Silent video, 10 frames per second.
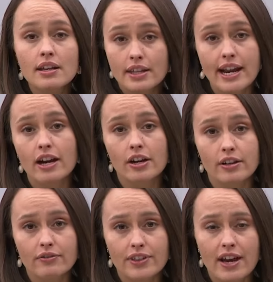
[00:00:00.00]
The
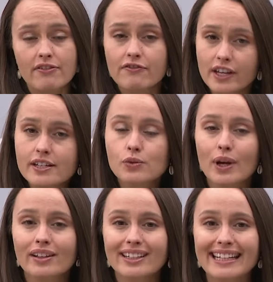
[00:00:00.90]
narrative that
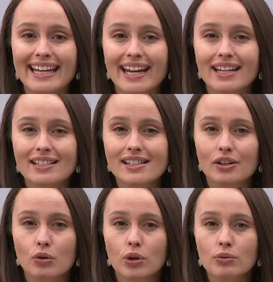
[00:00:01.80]
Venezuelan gangs
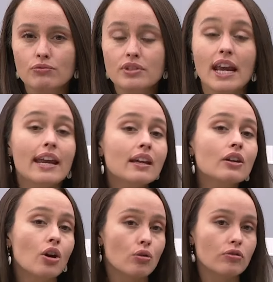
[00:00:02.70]
had, quote,
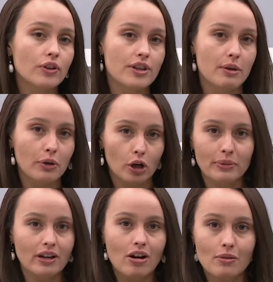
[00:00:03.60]
taken over the
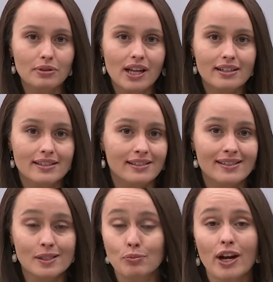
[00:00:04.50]
apartment complex, it
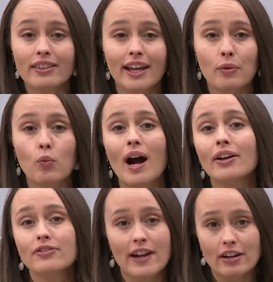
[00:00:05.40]
spread like
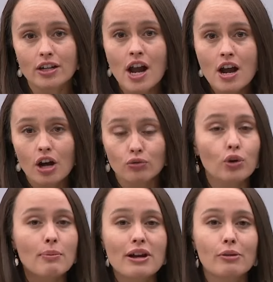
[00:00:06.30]
wildfire.
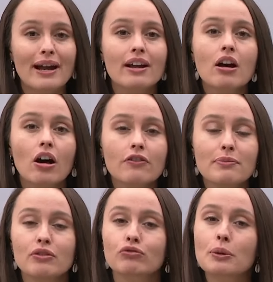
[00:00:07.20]
Aurora Mayor Mike
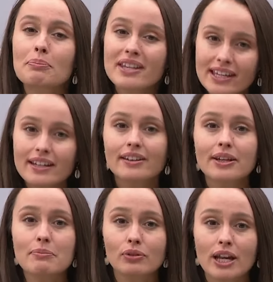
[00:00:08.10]
Coffman
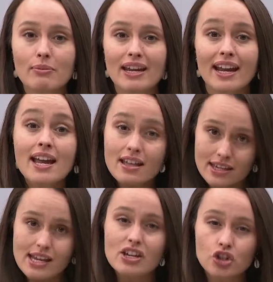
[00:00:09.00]
repeatedly blaming
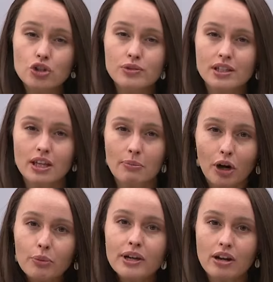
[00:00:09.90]
the issues at the
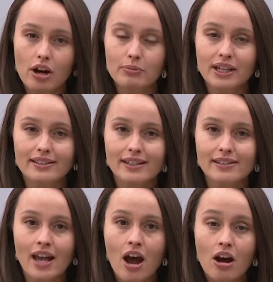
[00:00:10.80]
apartment
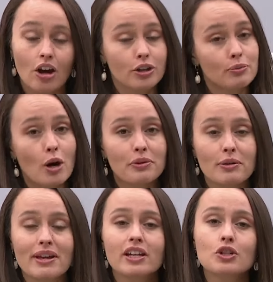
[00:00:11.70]
complexes on the property
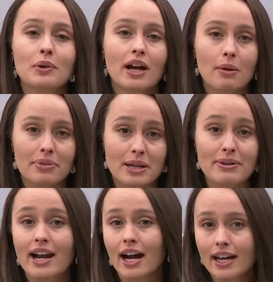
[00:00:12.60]
management company
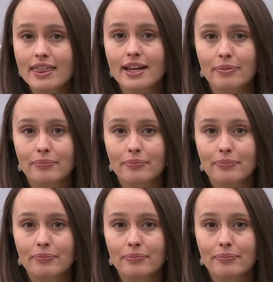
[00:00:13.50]
behind them.